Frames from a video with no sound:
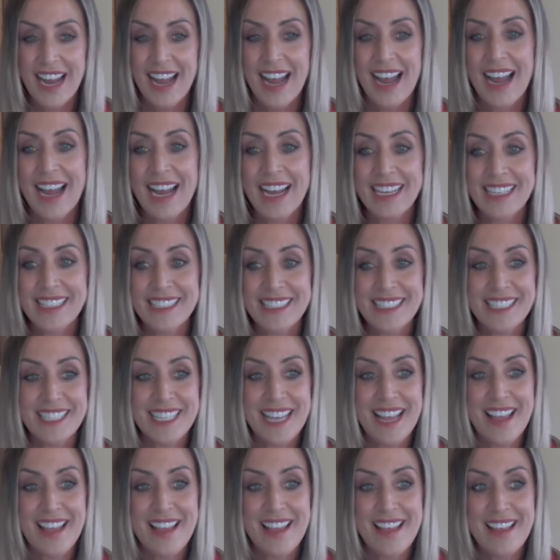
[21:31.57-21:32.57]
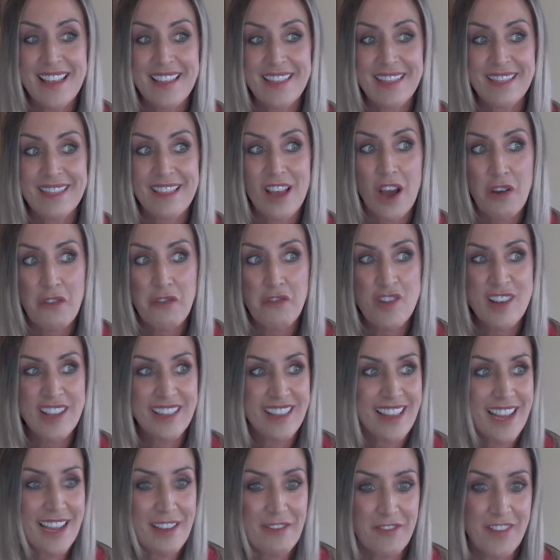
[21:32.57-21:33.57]
And offering
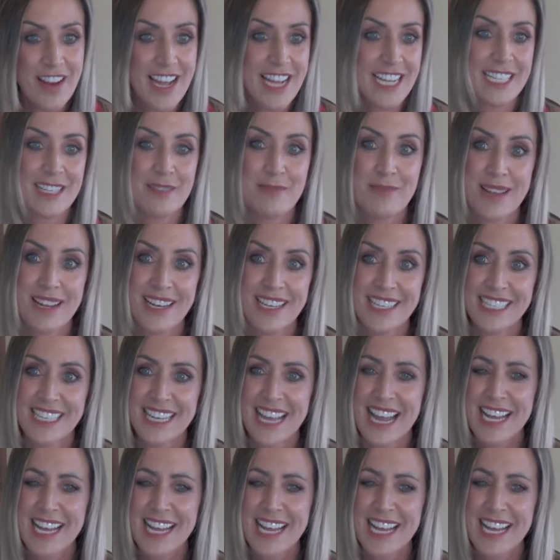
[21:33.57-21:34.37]
that flexibility